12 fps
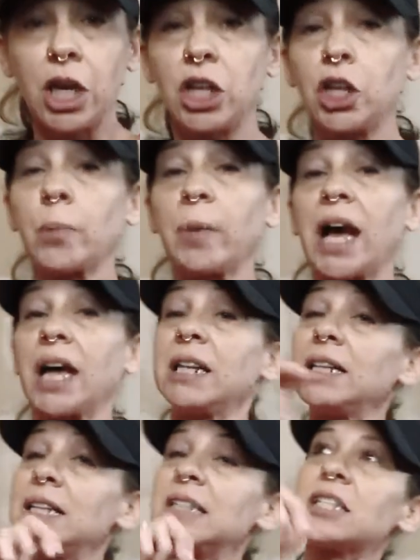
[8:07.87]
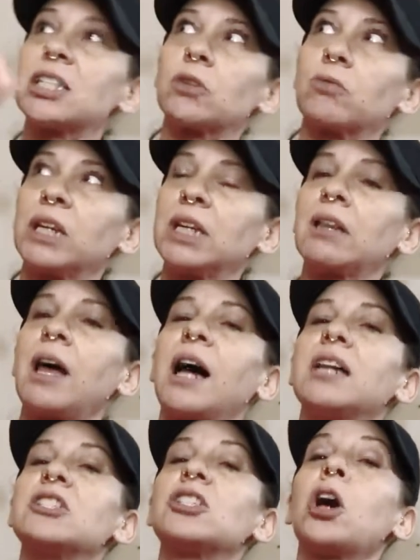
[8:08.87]
Your body needs to
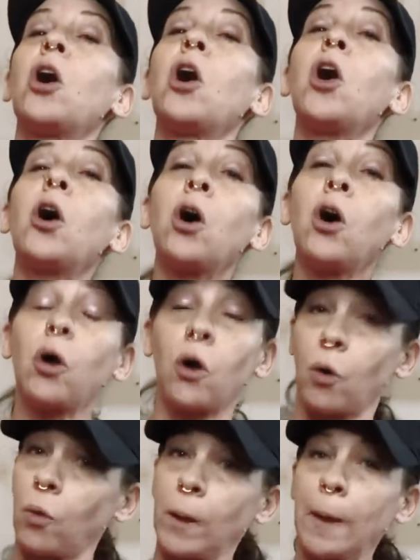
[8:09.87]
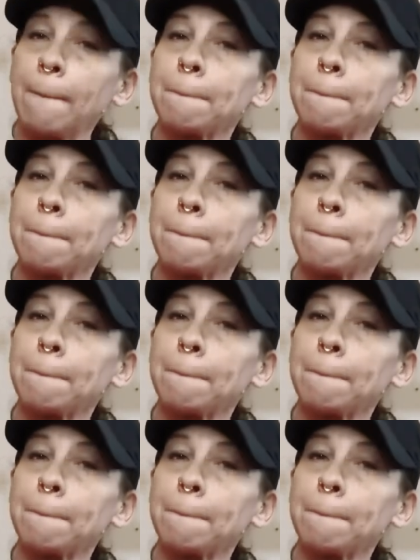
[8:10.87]
realize, oh,